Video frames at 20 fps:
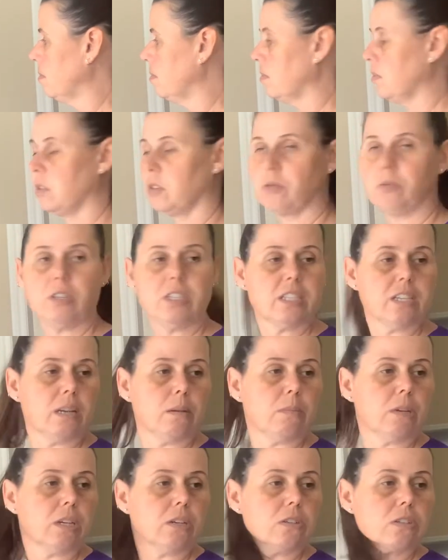3
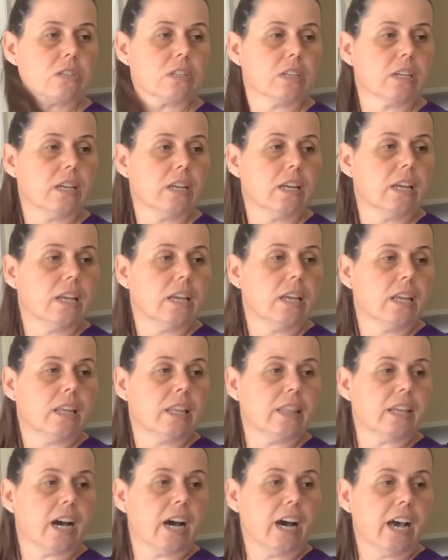centimeters.
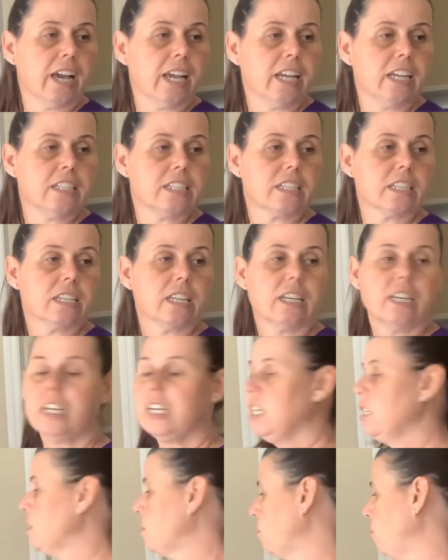The height
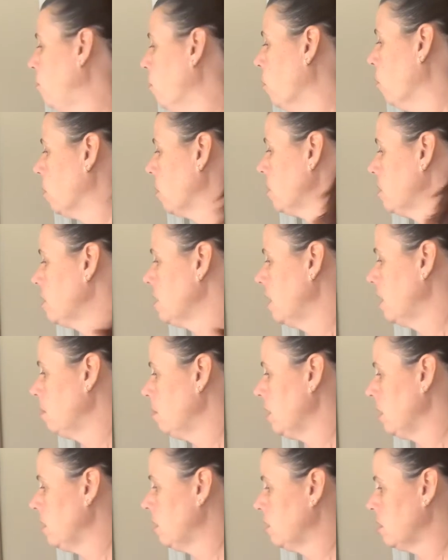is 4
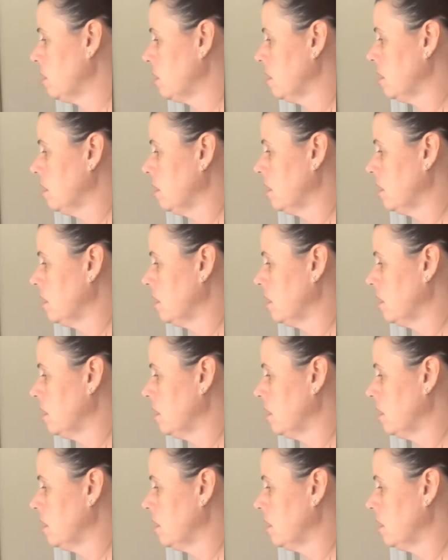centimeters.